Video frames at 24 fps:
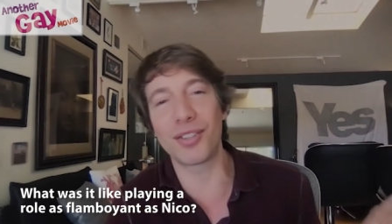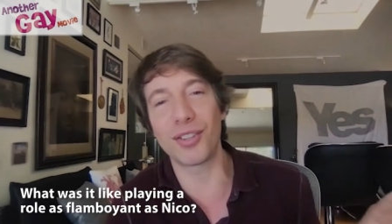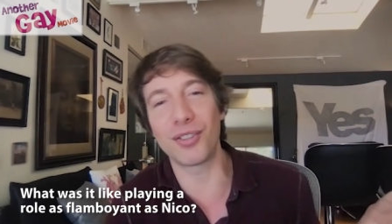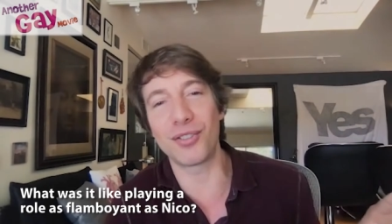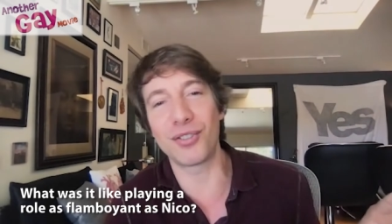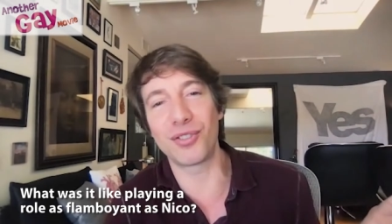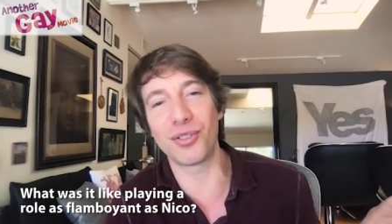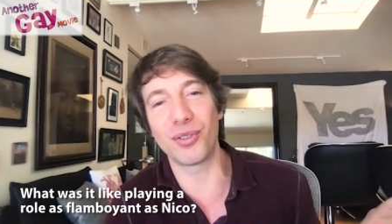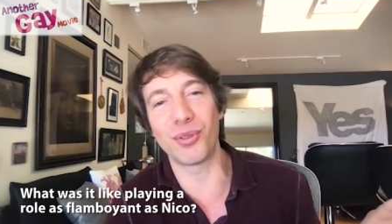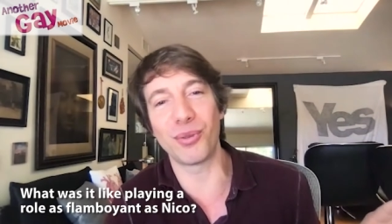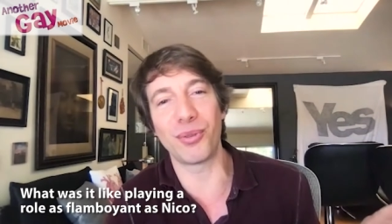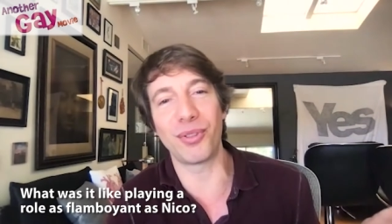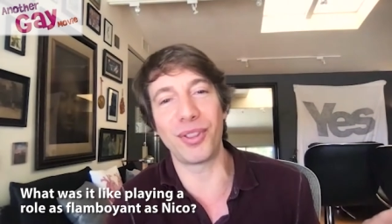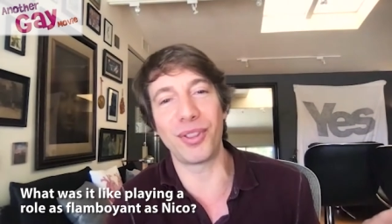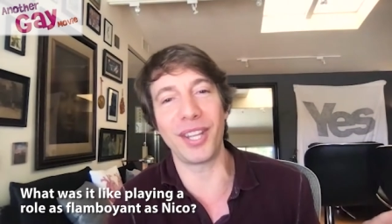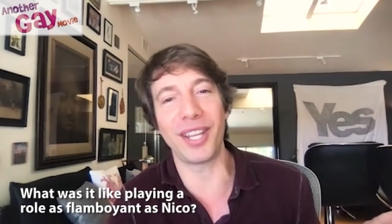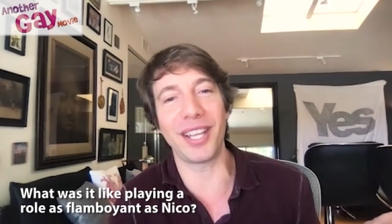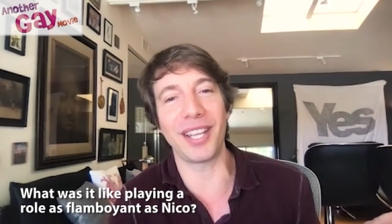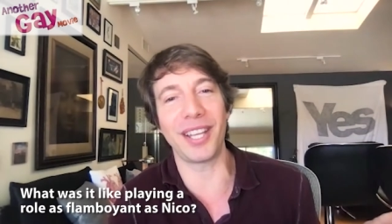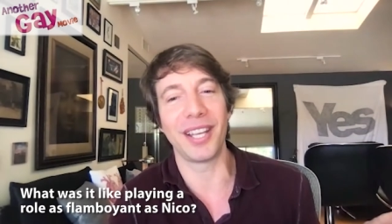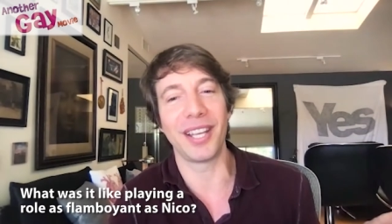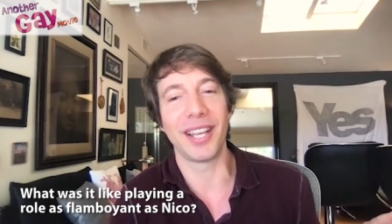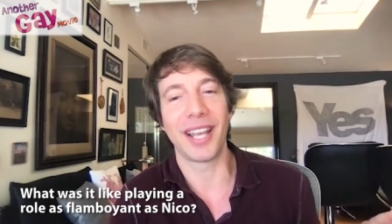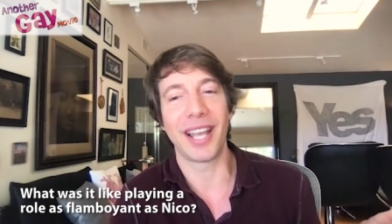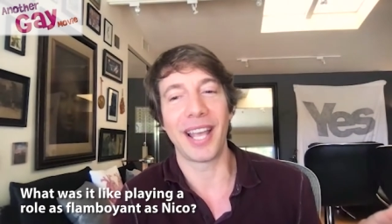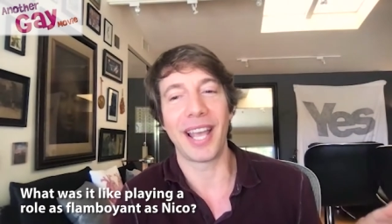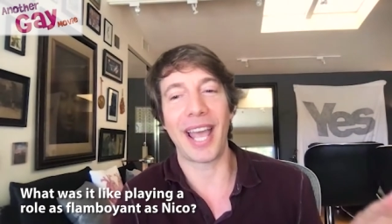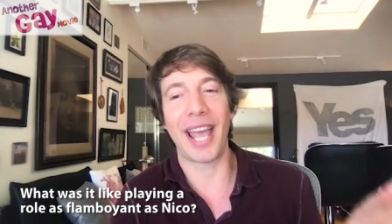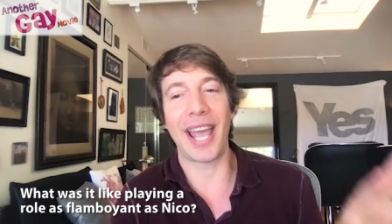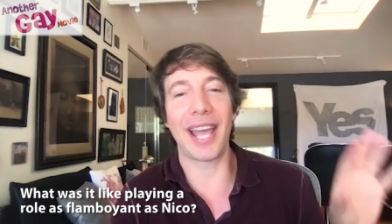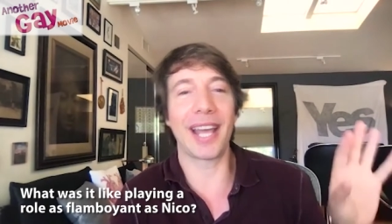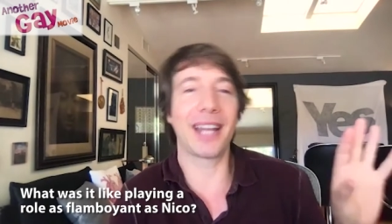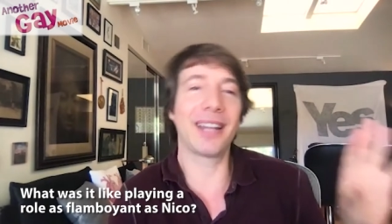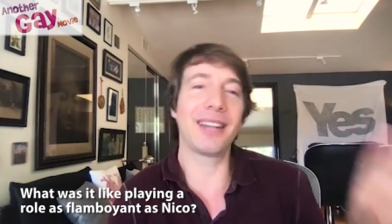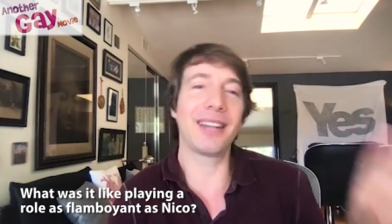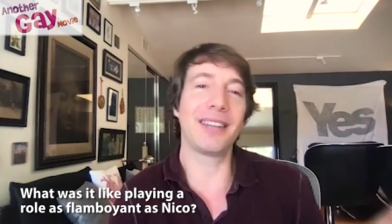do the
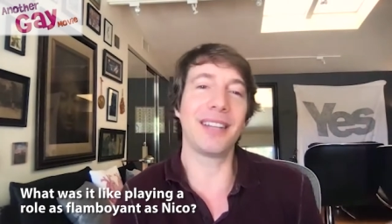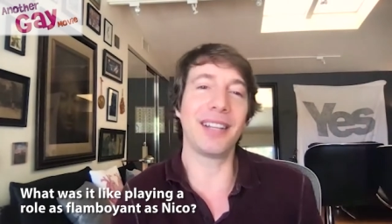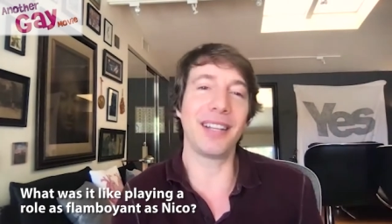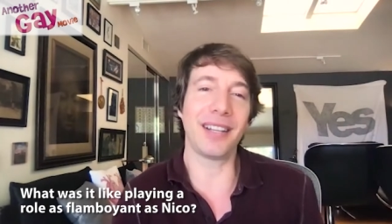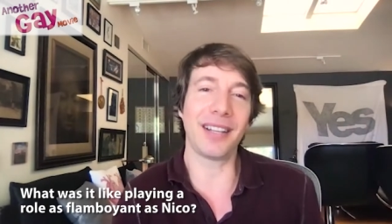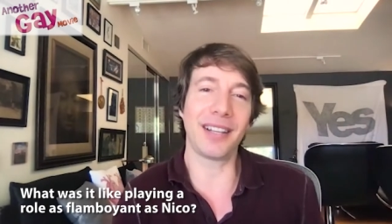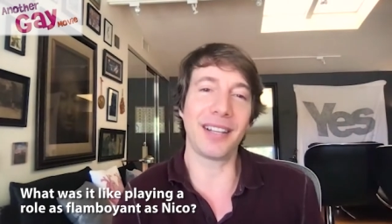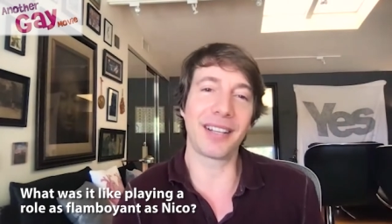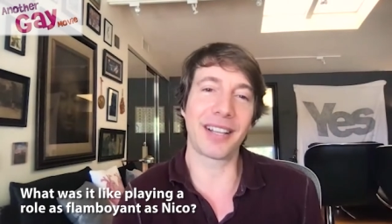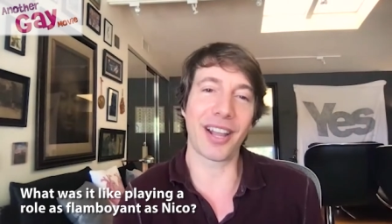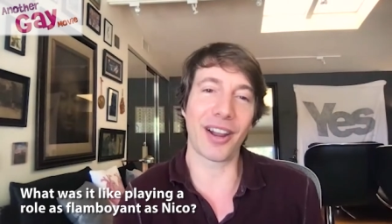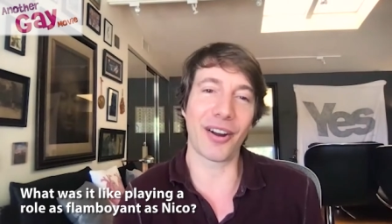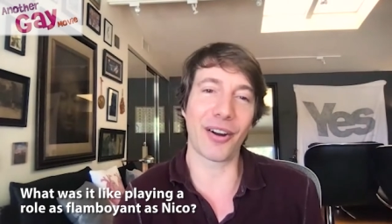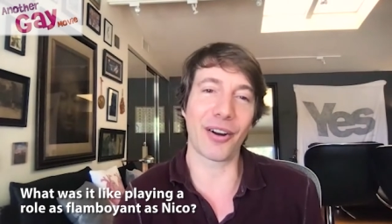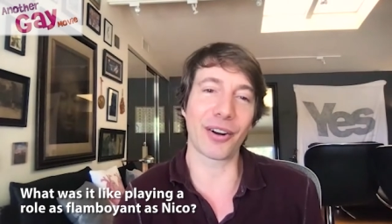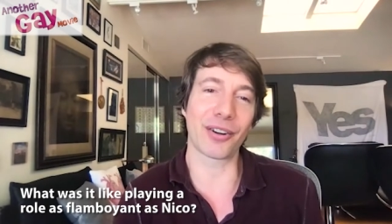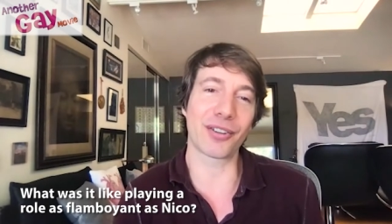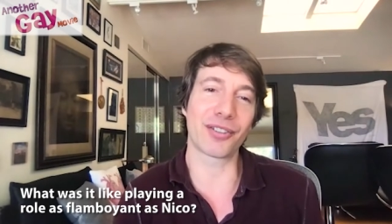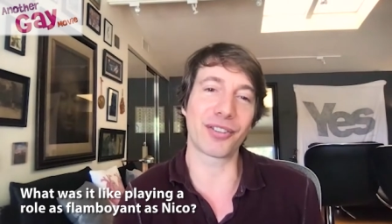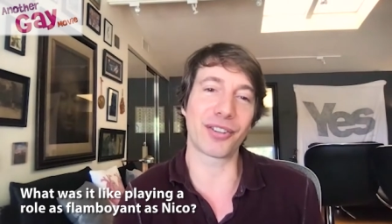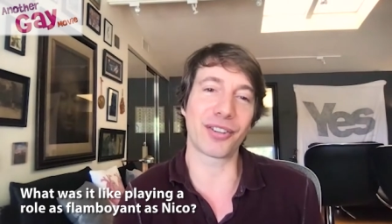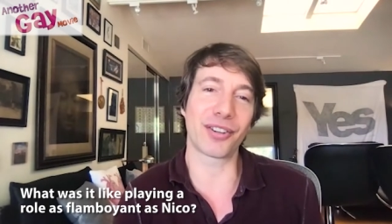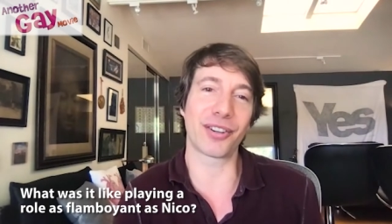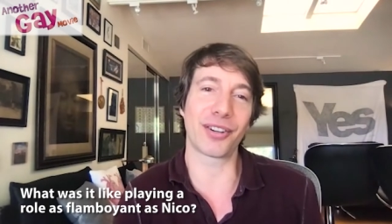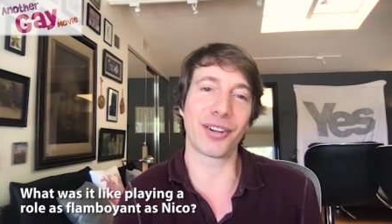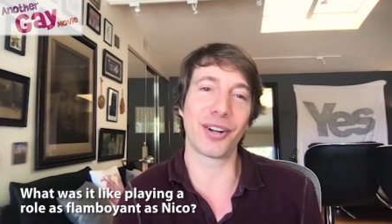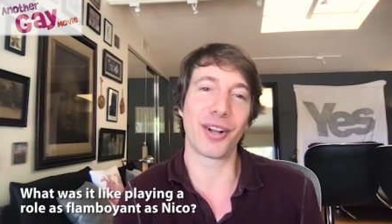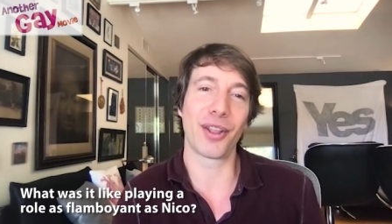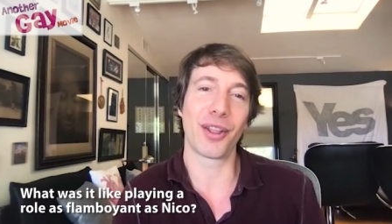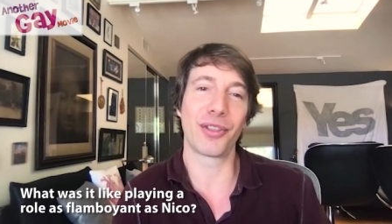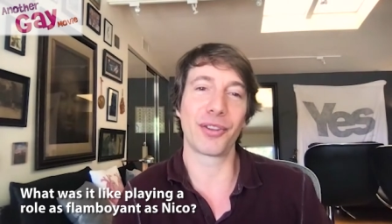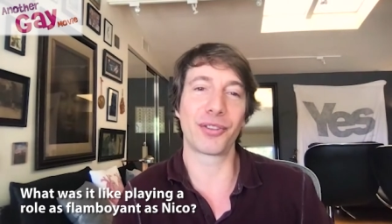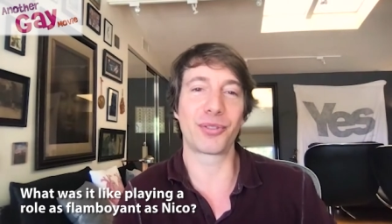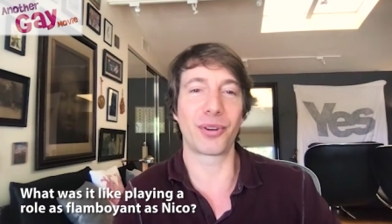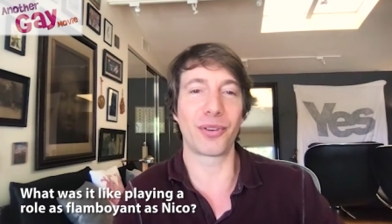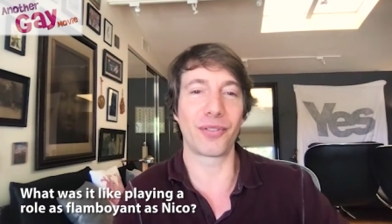andy character
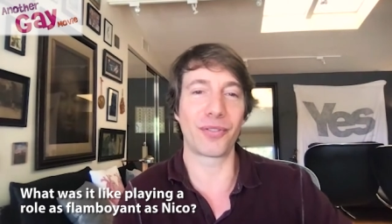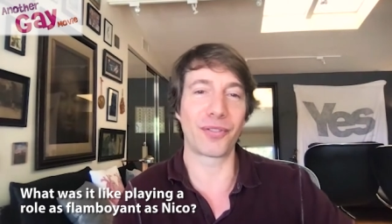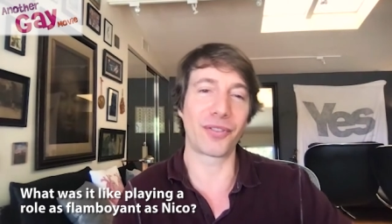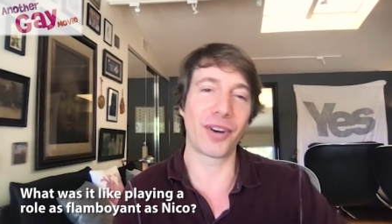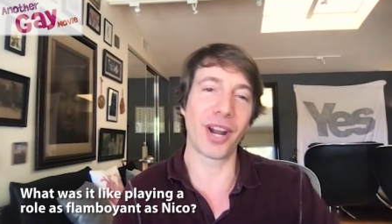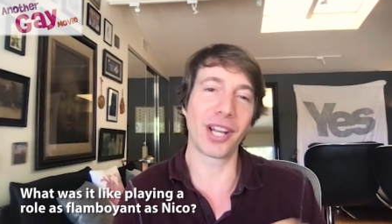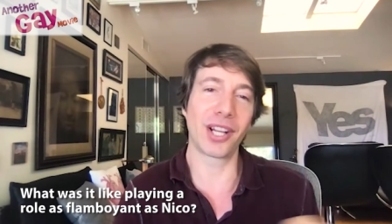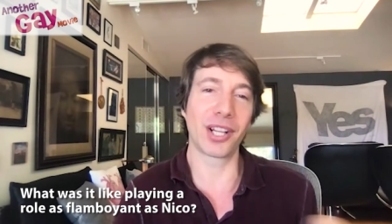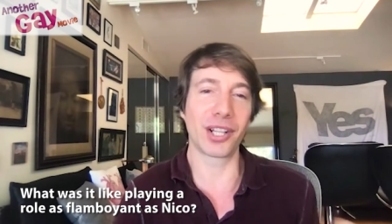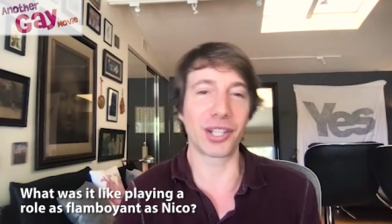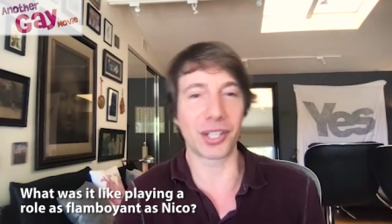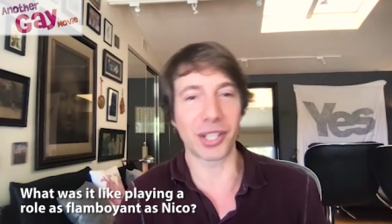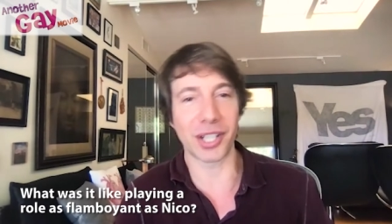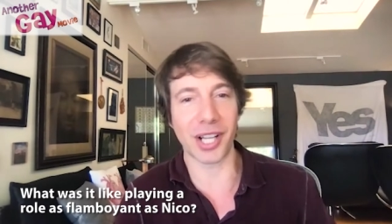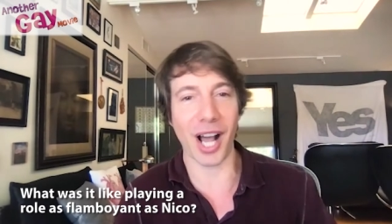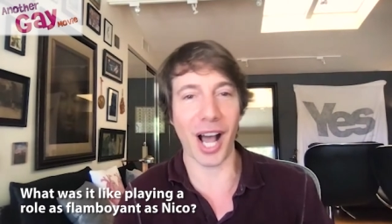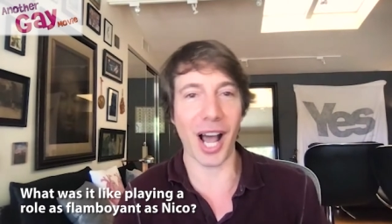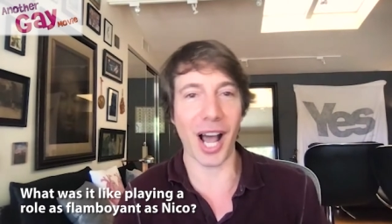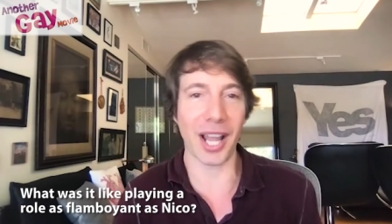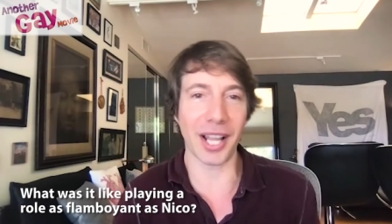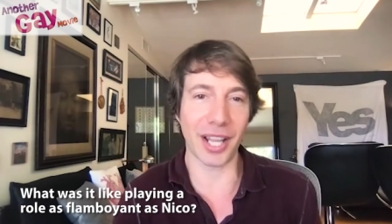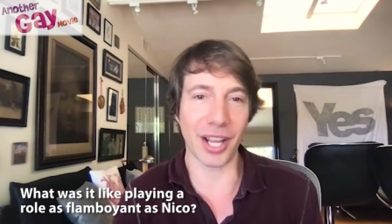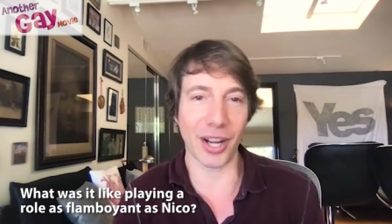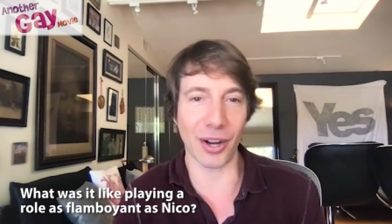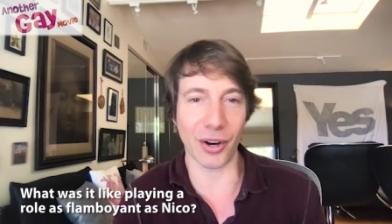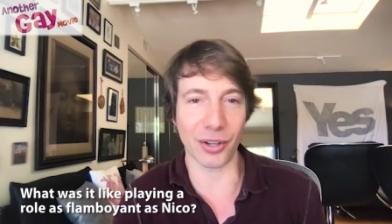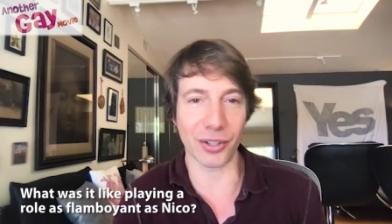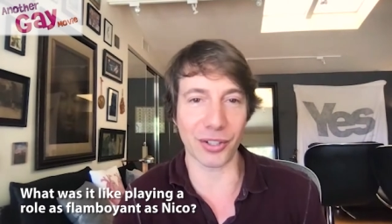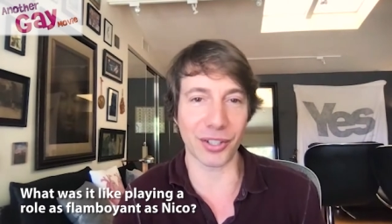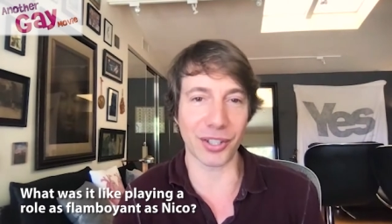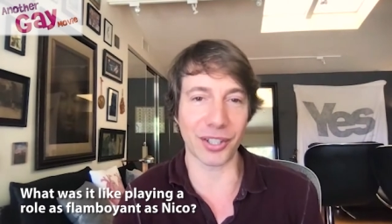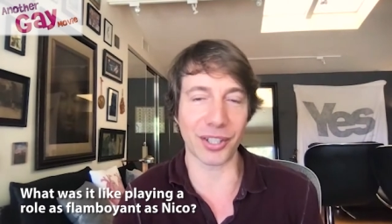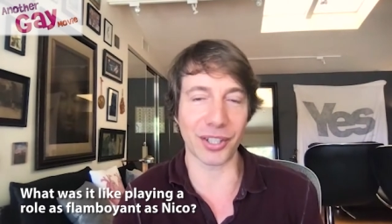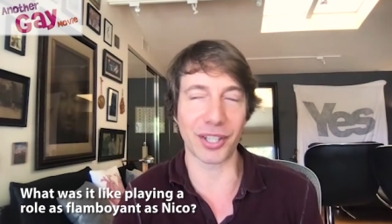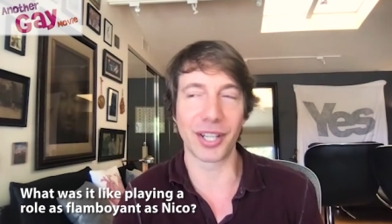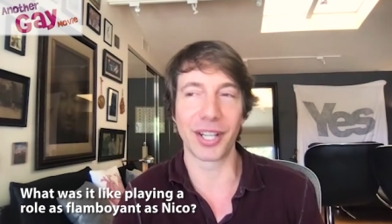the sort of regular guy
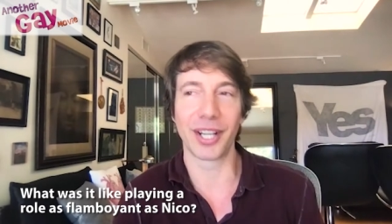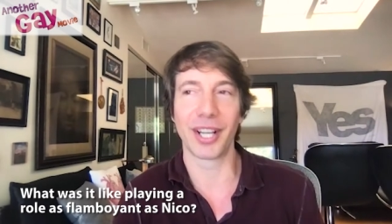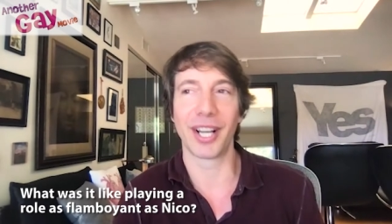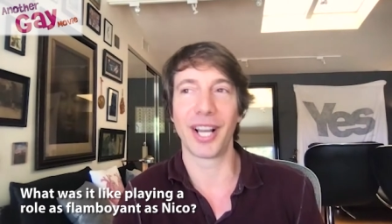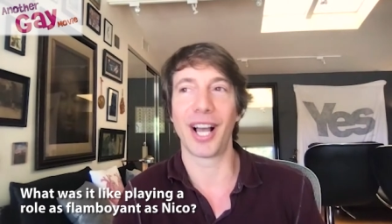character